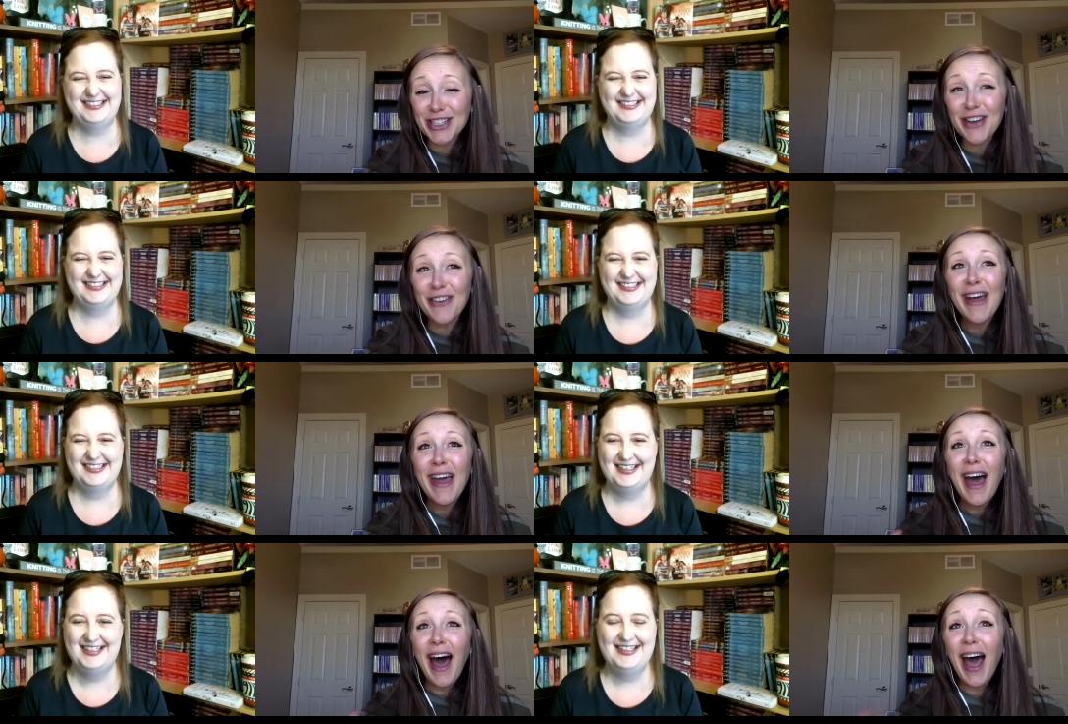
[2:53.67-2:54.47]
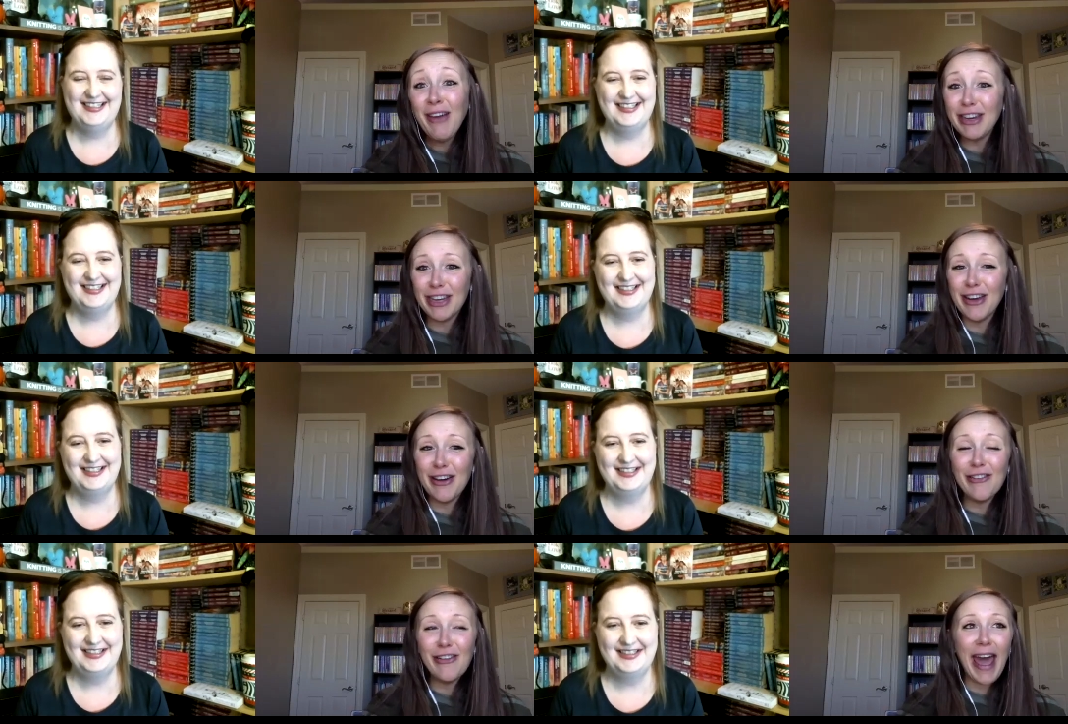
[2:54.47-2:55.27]
Speaker 1: So I want to
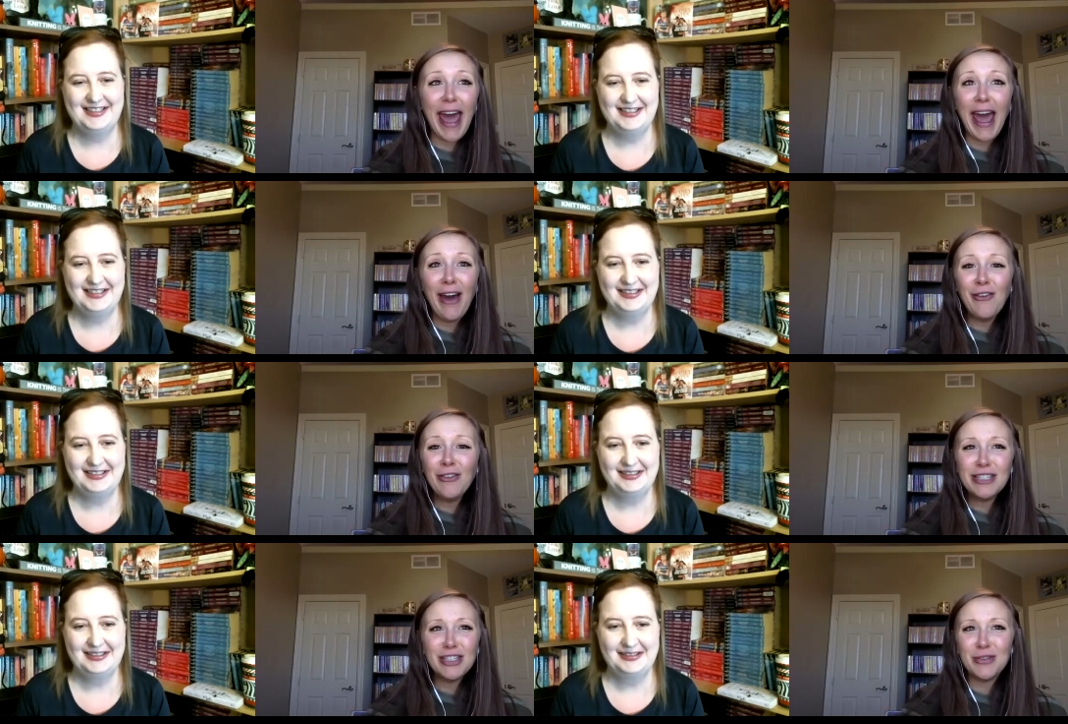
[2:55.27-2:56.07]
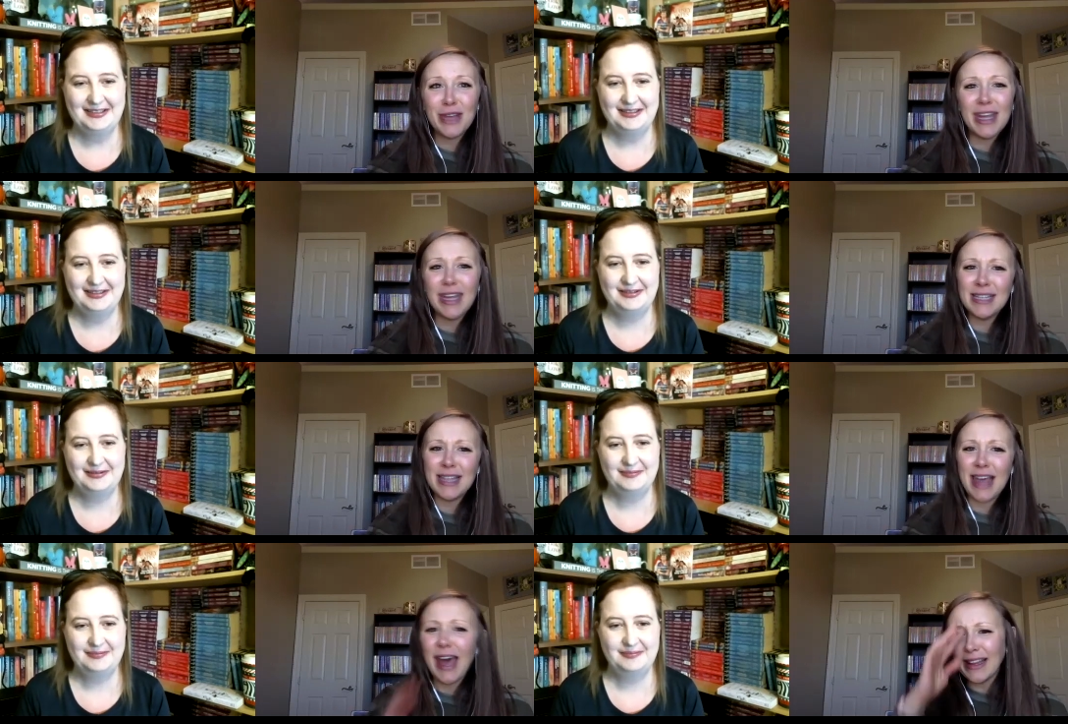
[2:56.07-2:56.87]
know how did you get into
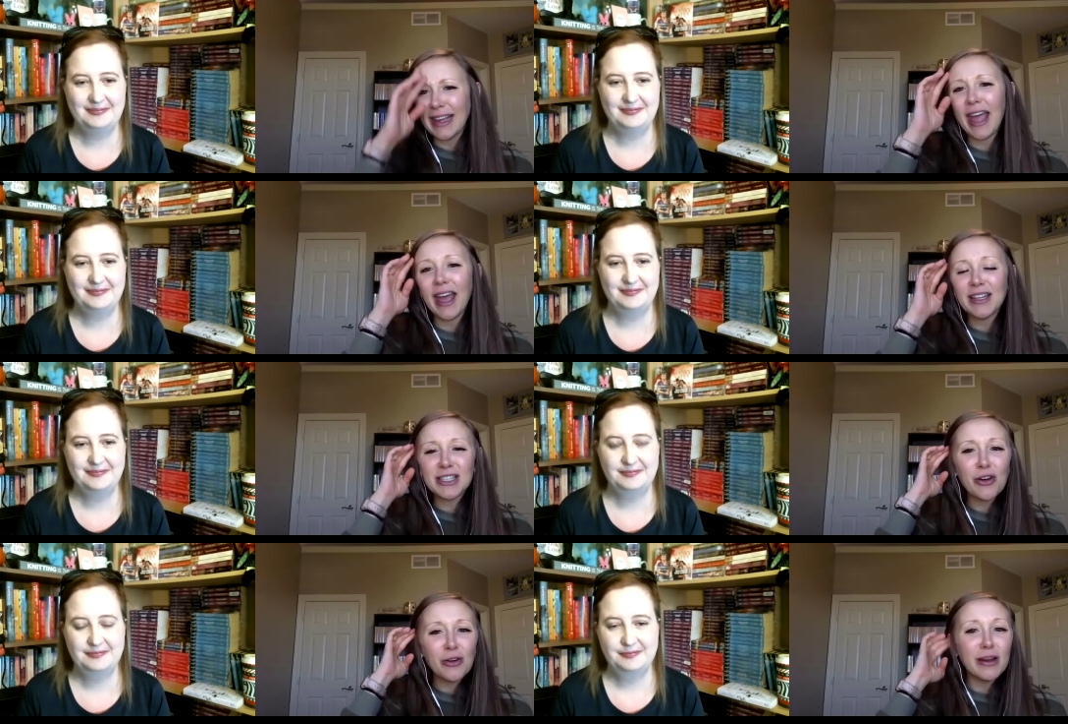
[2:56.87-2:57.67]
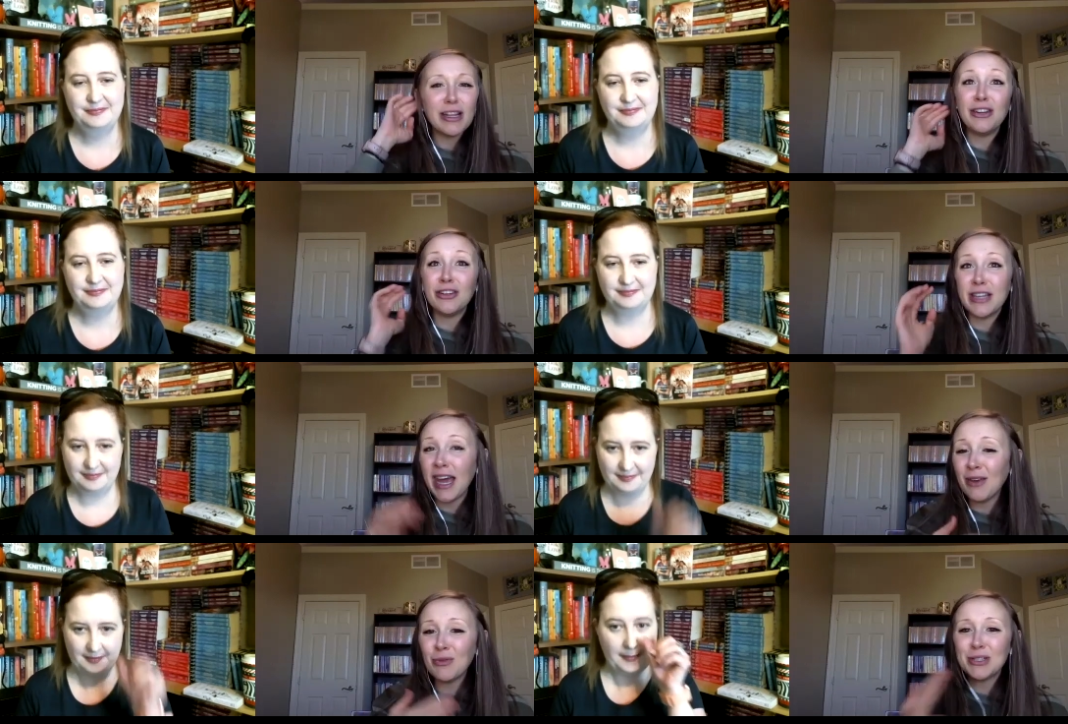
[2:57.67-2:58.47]
that? Like, so your
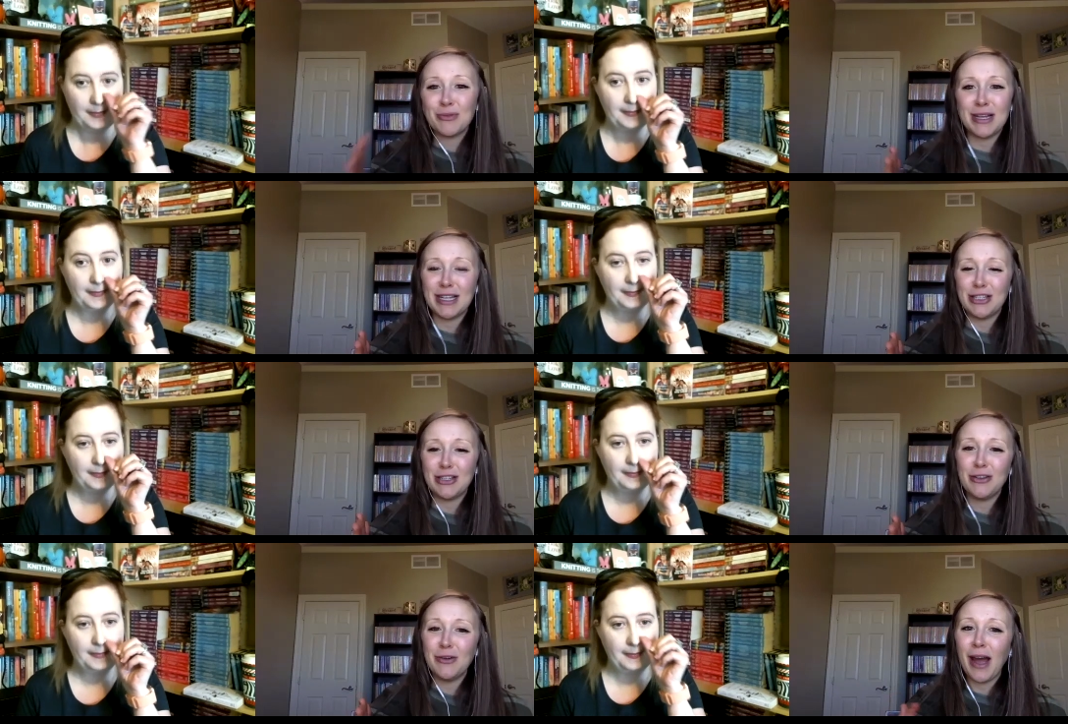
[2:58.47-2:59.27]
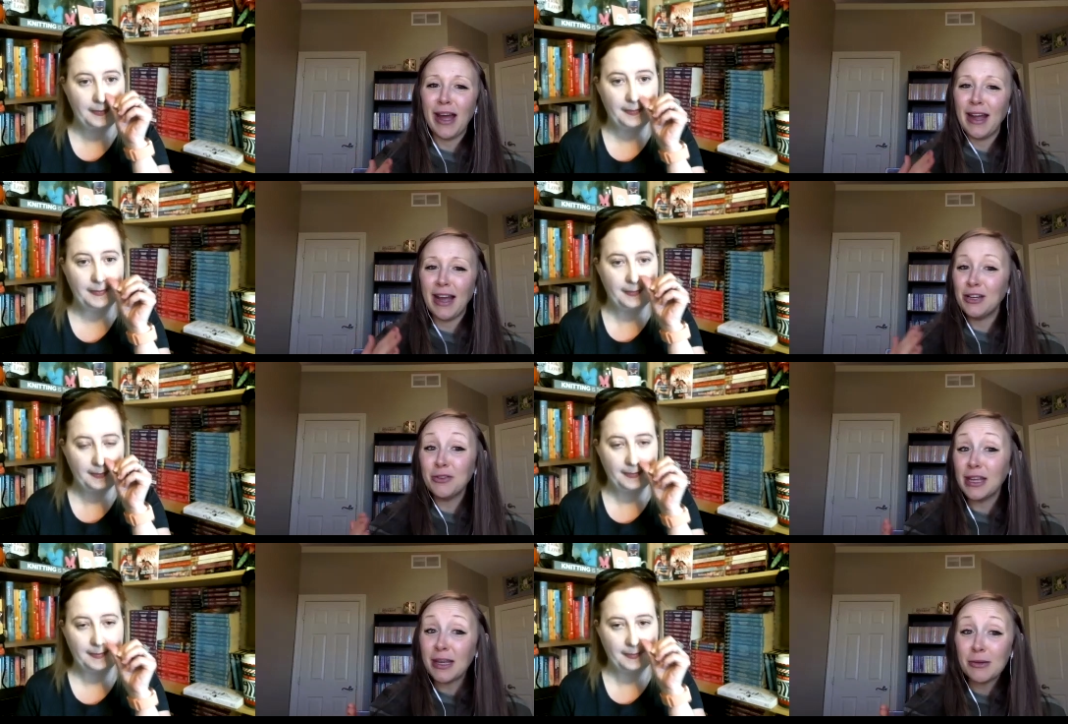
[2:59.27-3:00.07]
dad was reading to you. I, I
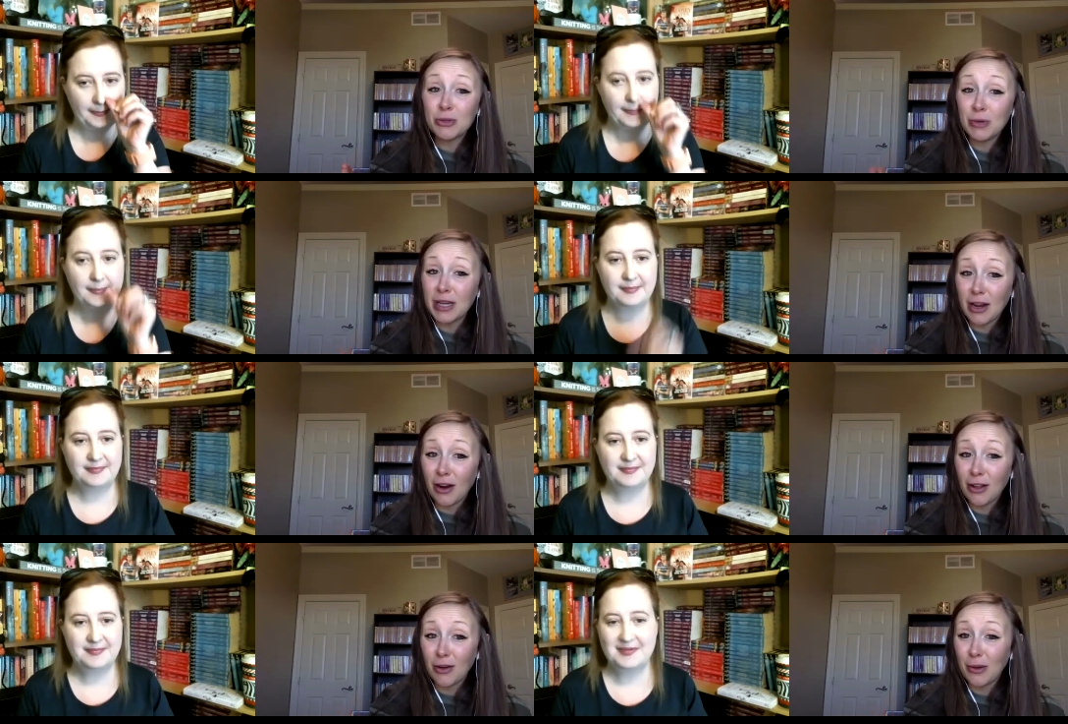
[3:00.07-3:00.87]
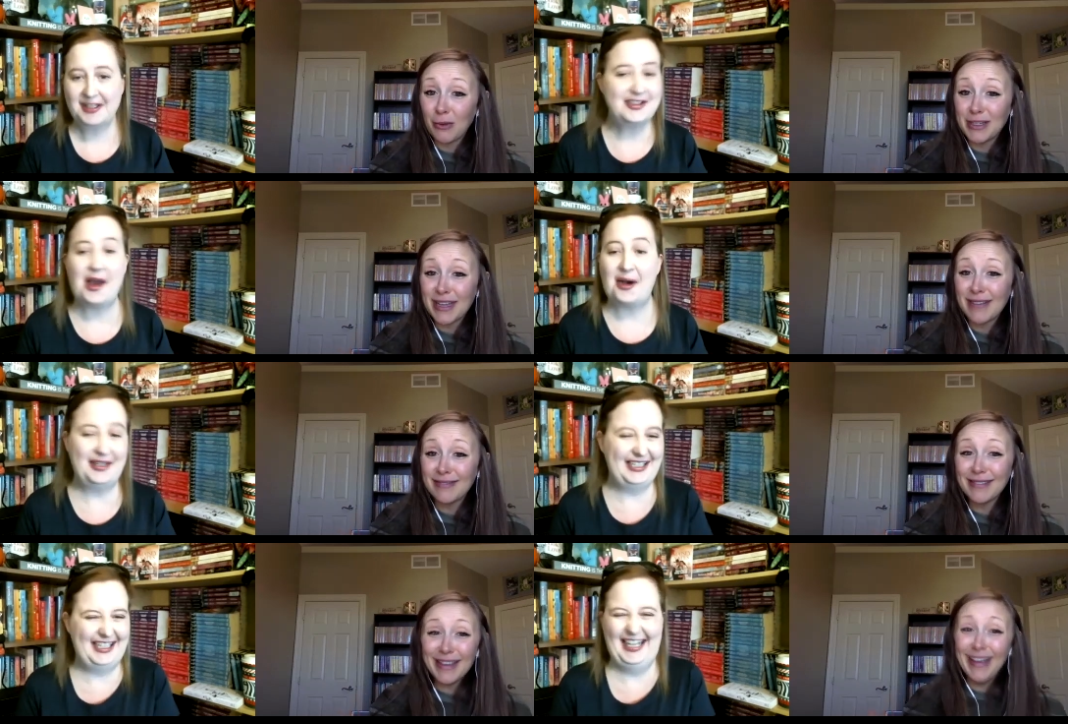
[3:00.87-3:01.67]
don't think he was reading Harlequin, was no.
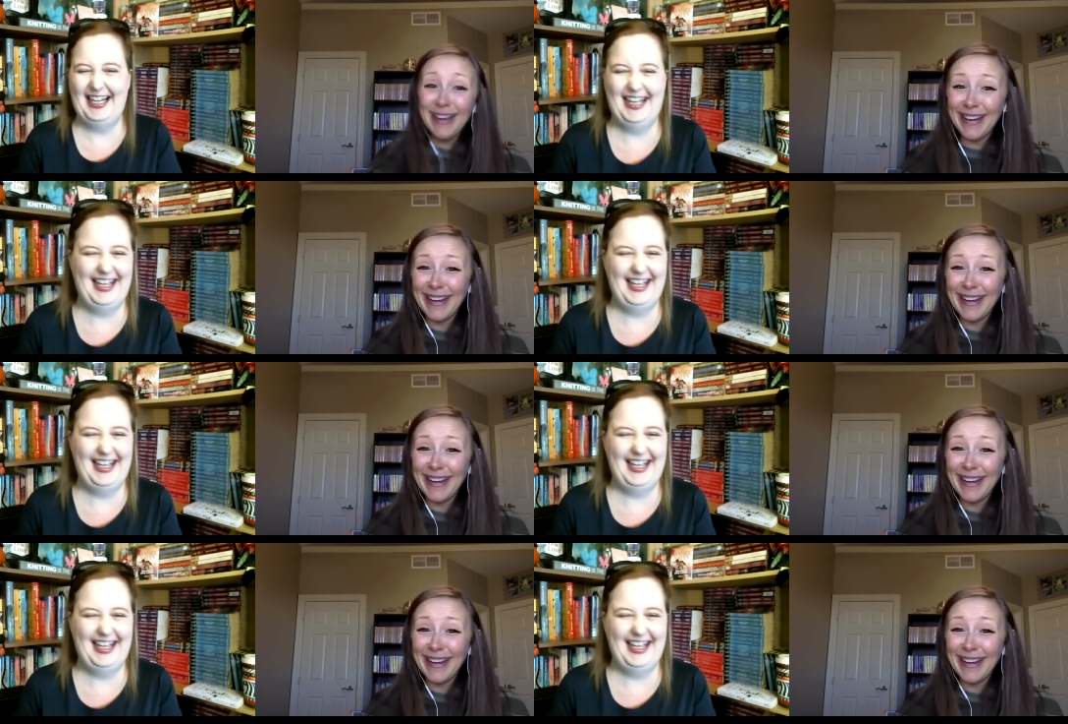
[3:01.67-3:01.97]
he?